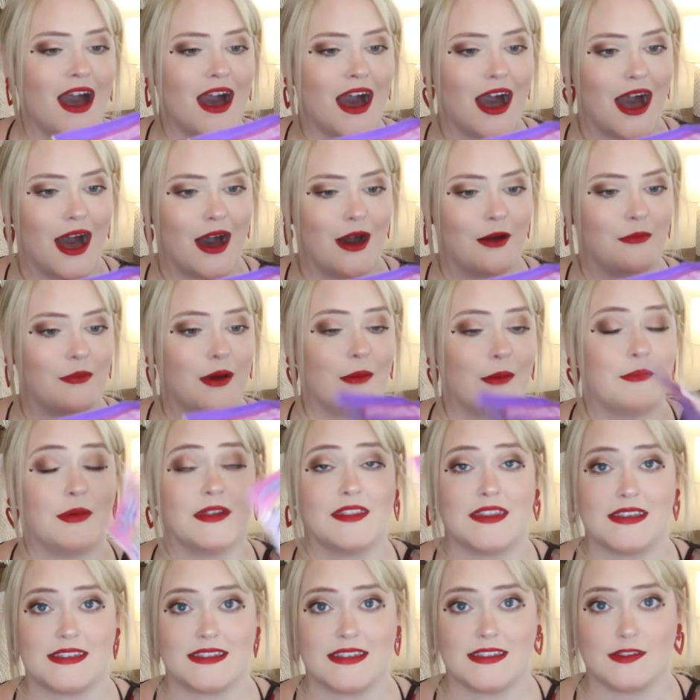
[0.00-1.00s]

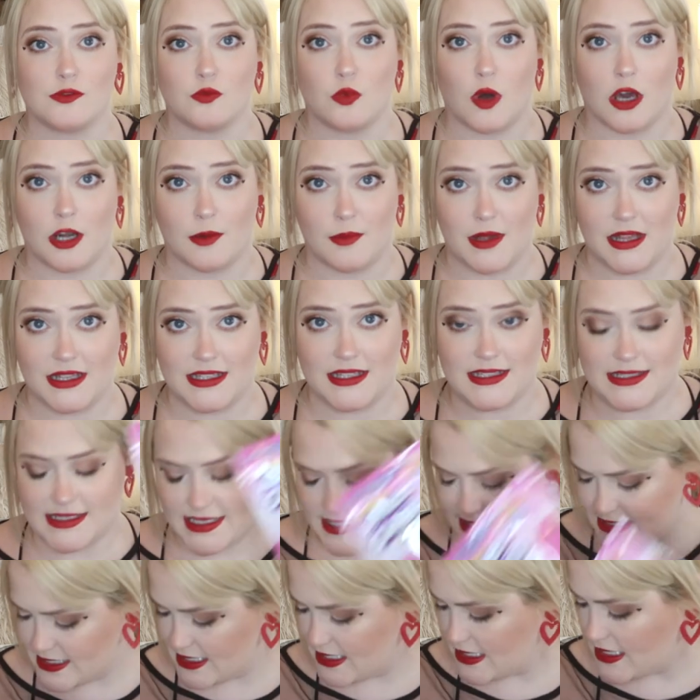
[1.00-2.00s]
but this is a watermelon
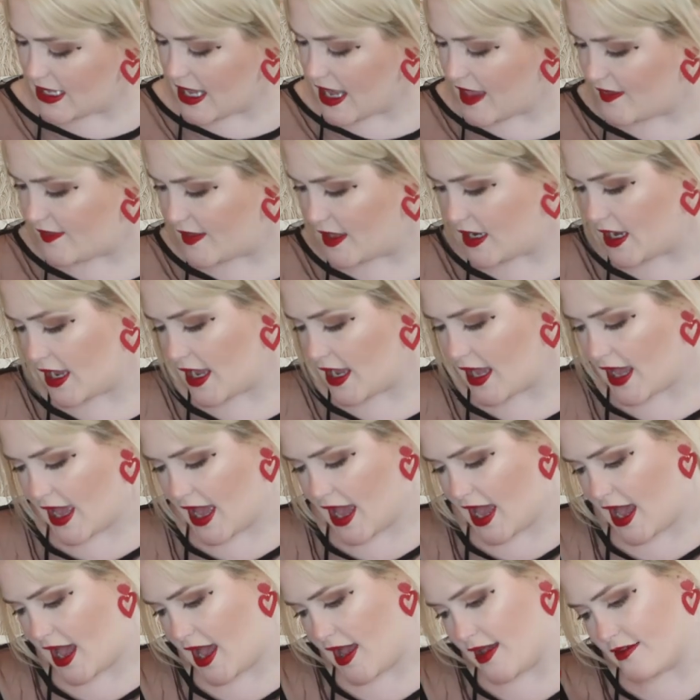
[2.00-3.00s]
scented, and then I
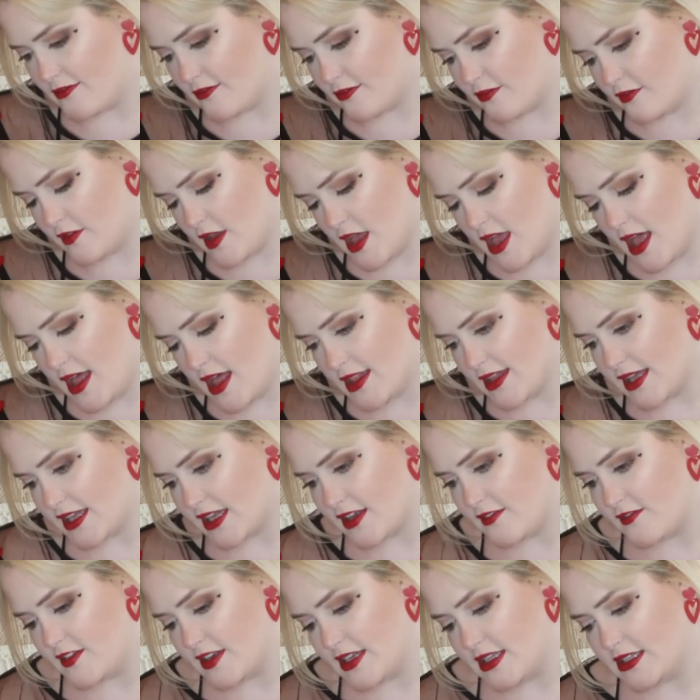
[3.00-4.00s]
have like
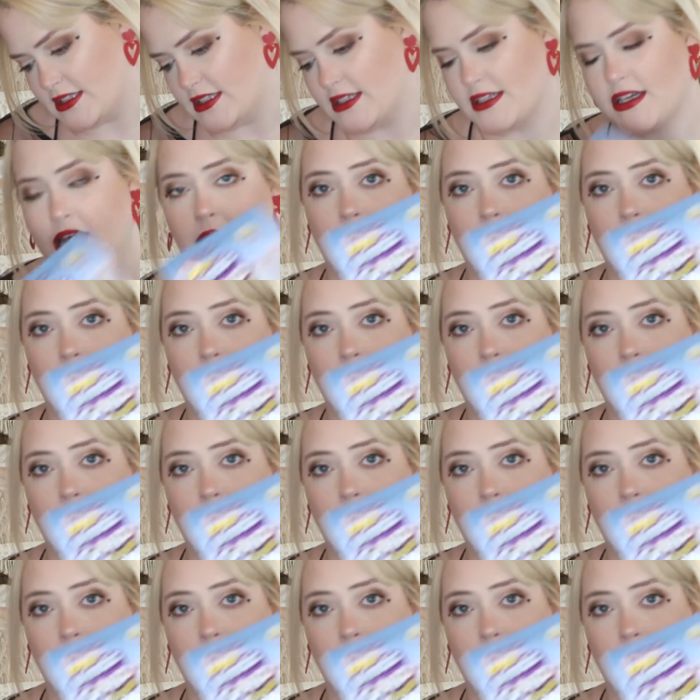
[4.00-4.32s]
a vanilla